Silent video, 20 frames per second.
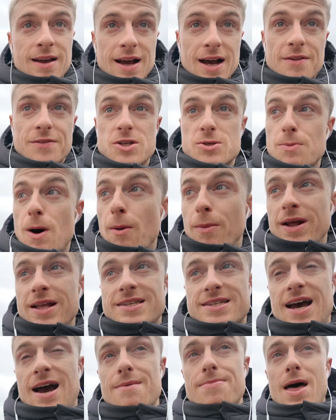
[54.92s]
at this moment in
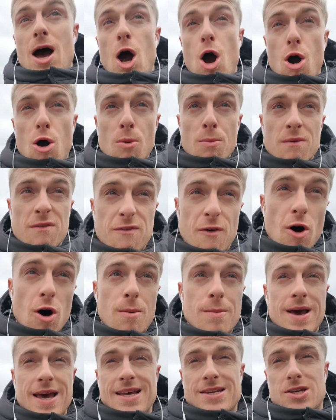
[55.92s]
time. The home
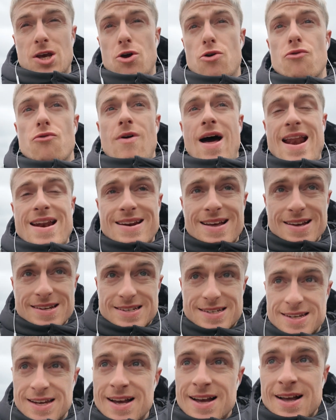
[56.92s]
form is
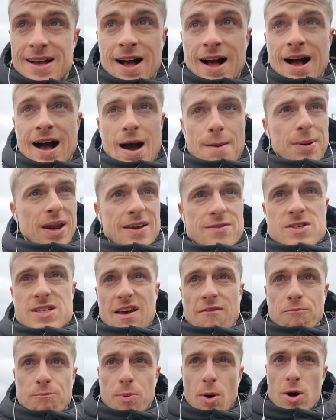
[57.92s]
horrendous. I believe
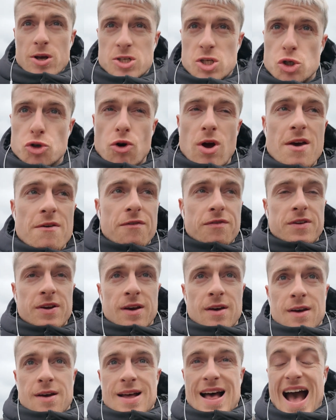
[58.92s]
7 points adrift
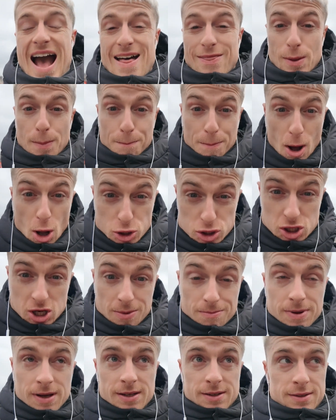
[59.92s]
at the
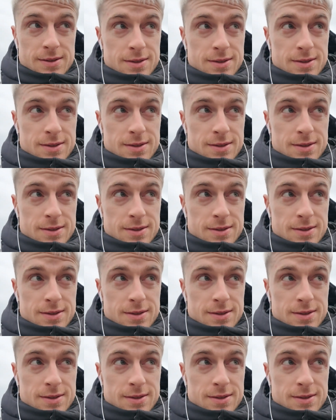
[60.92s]
bottom